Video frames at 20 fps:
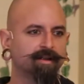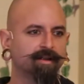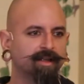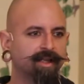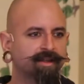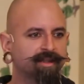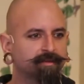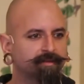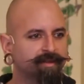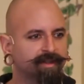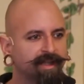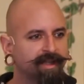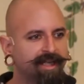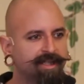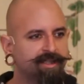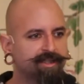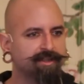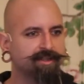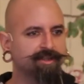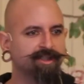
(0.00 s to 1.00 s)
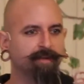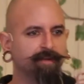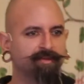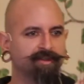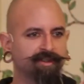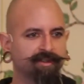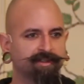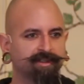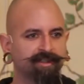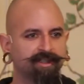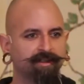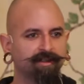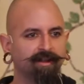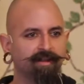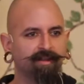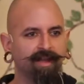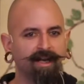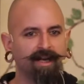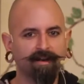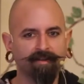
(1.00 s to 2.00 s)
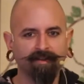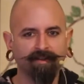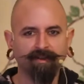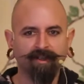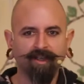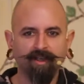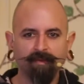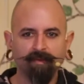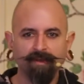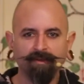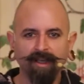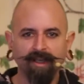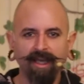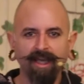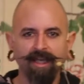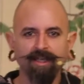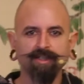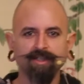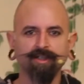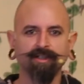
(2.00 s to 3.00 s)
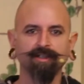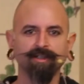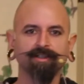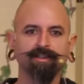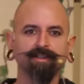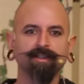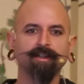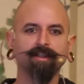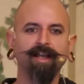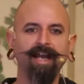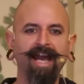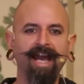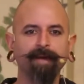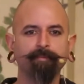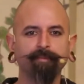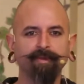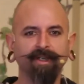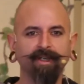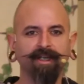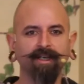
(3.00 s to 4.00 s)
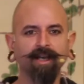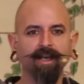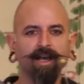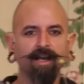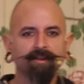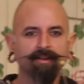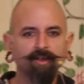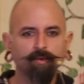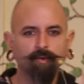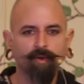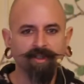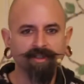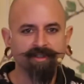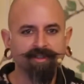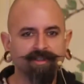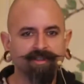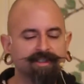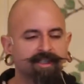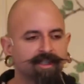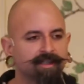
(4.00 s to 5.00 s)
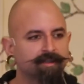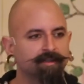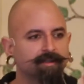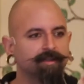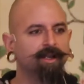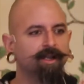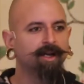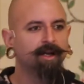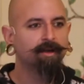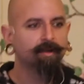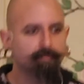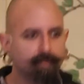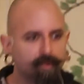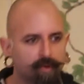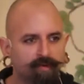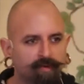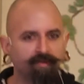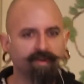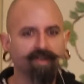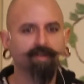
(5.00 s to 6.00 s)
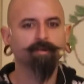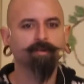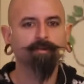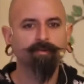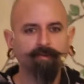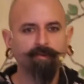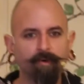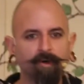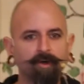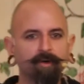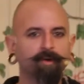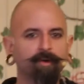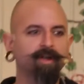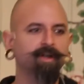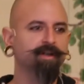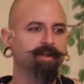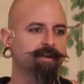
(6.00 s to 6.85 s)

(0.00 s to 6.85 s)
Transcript: That the relationships are still there, that the communication is still happening, that we're still moving forward.